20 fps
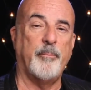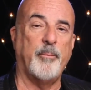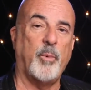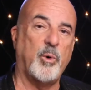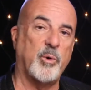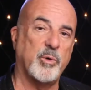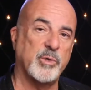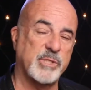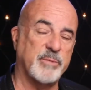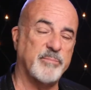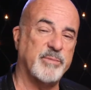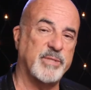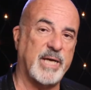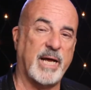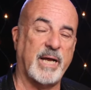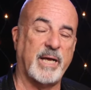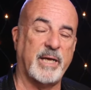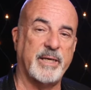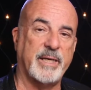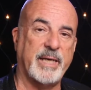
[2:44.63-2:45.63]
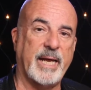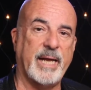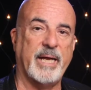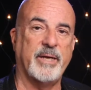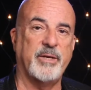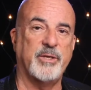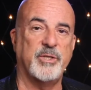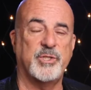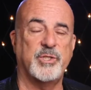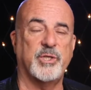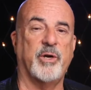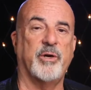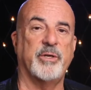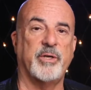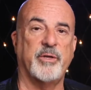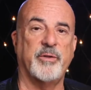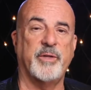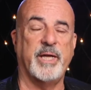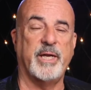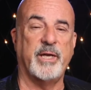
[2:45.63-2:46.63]
or some talent and shot
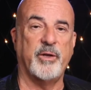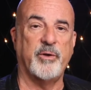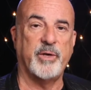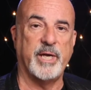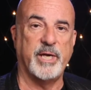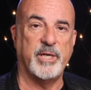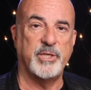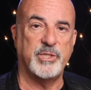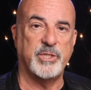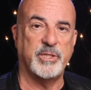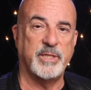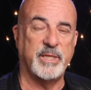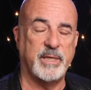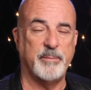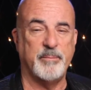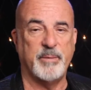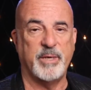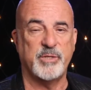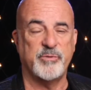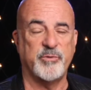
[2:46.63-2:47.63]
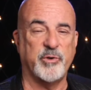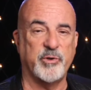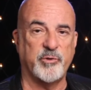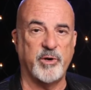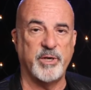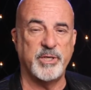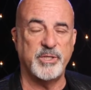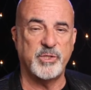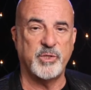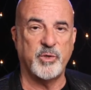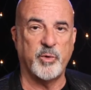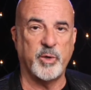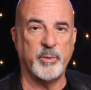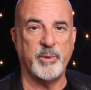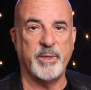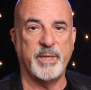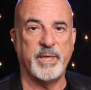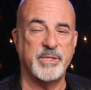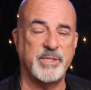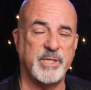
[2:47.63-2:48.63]
on their location, and it makes for a great story
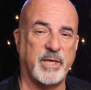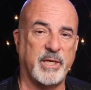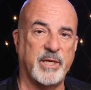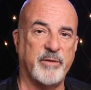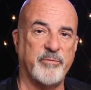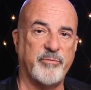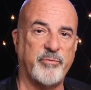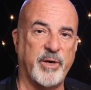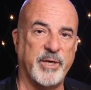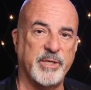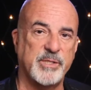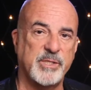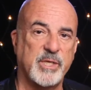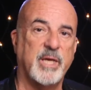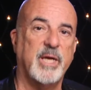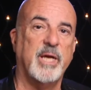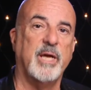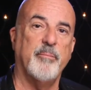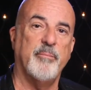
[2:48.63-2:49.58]
when they're telling their friends.